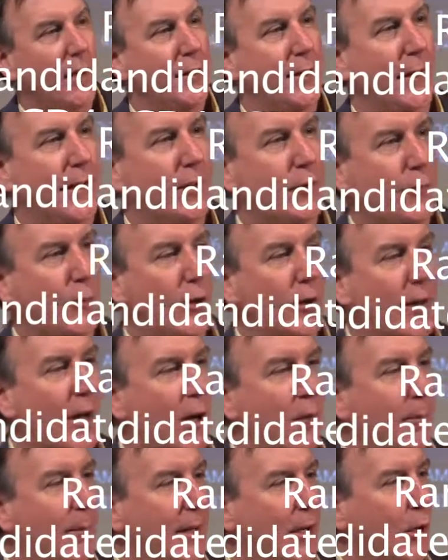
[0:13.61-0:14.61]
Thanks for
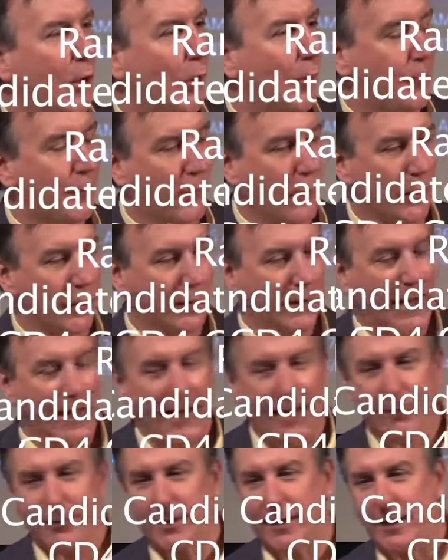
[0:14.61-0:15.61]
allowing me to go first.
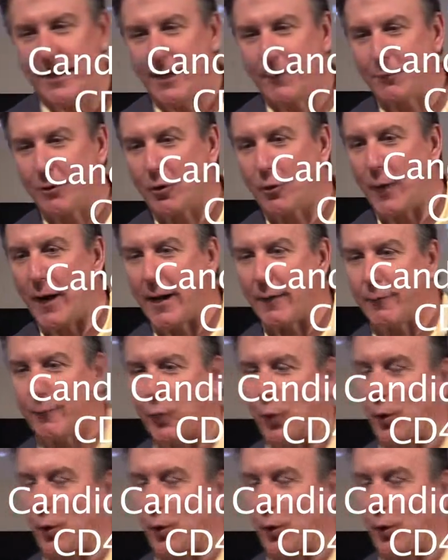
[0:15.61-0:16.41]
I have to get up to Grand